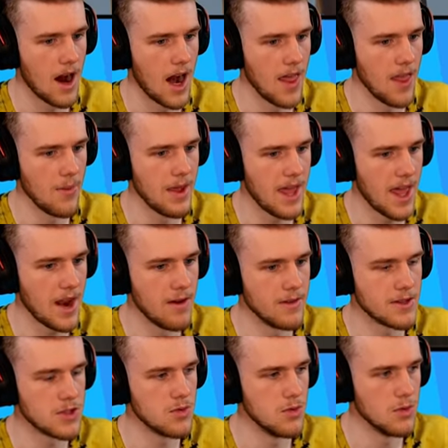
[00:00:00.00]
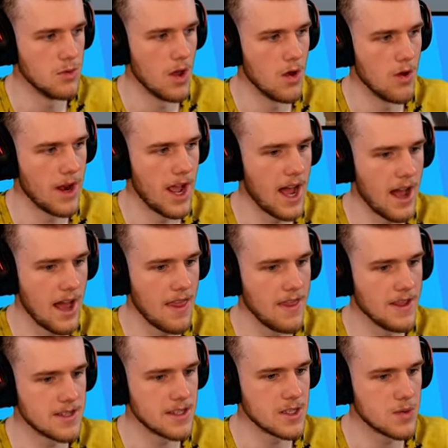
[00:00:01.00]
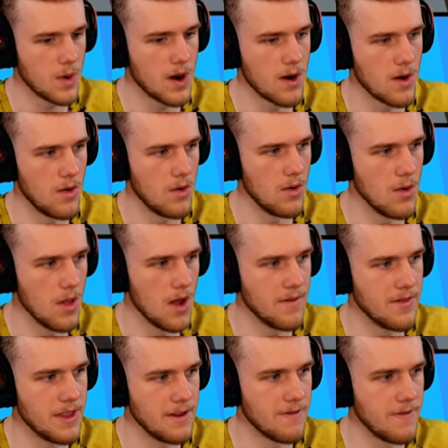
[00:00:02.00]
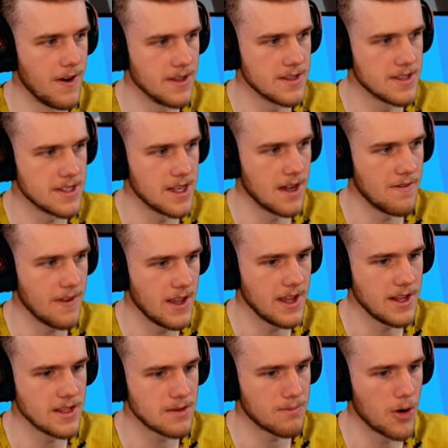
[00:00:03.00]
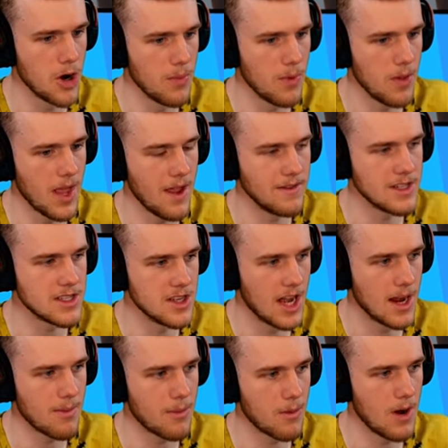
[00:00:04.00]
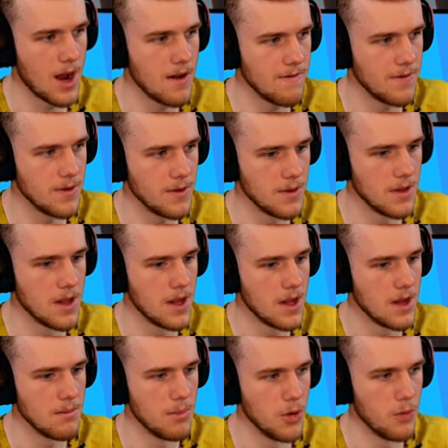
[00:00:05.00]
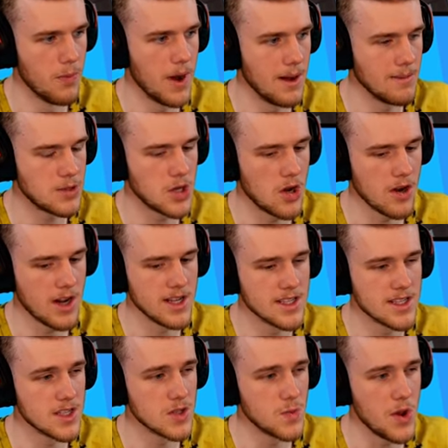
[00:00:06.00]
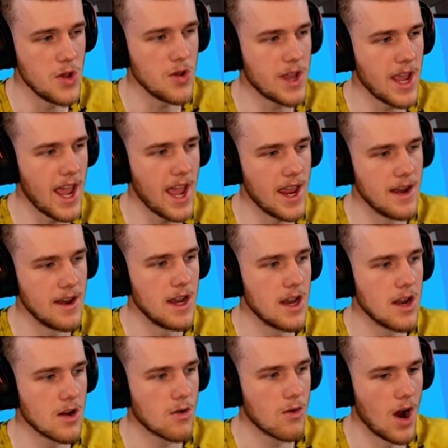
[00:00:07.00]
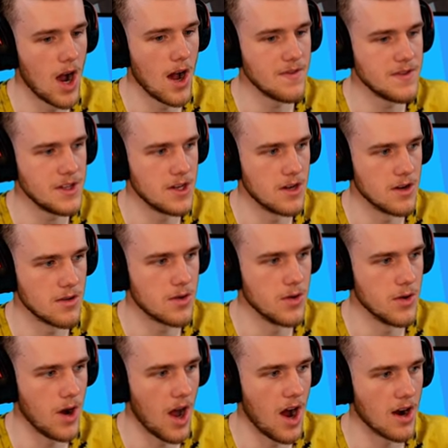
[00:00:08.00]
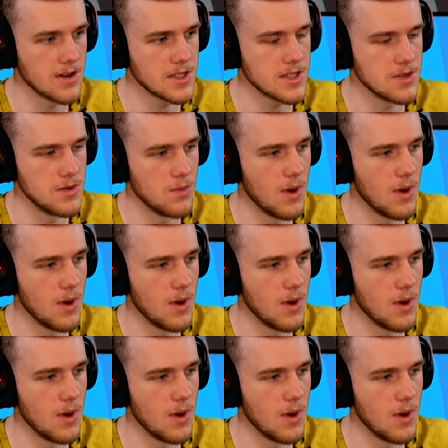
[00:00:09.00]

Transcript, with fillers: All right, then we head over to loadout, and this is where all of the fun stuff is. Purple heavy sniper rifle, blue pump shotguns. This is where you can craft, you know, good arsenal